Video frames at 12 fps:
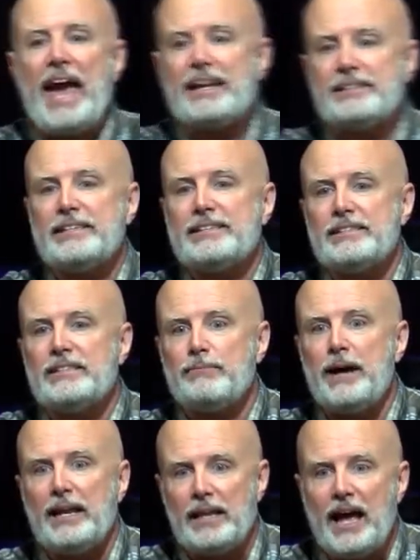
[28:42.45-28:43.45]
access into
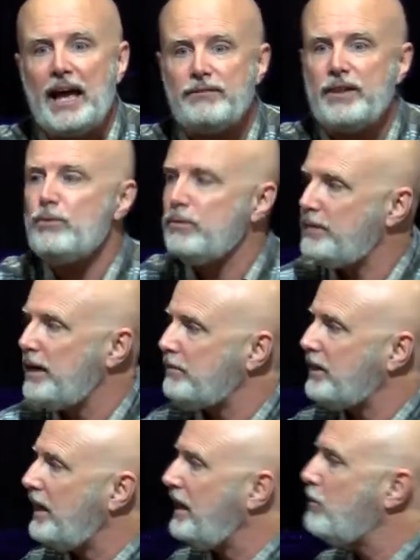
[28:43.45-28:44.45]
my life, he would, be
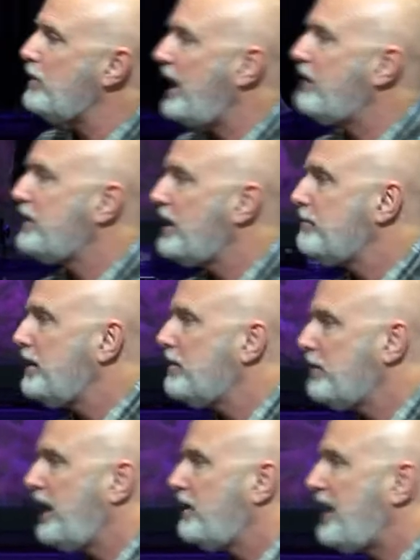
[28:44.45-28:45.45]
able to, he would have to have, be
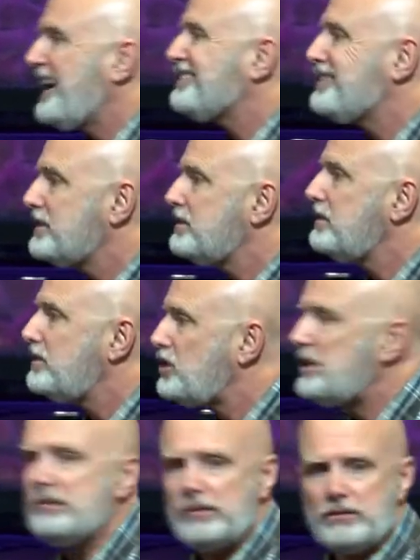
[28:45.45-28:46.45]
able to have access into
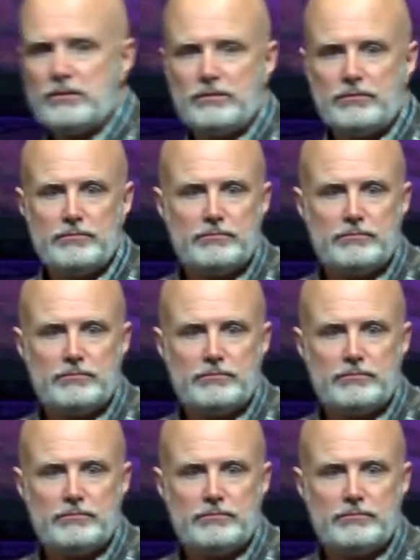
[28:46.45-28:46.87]
Jesus.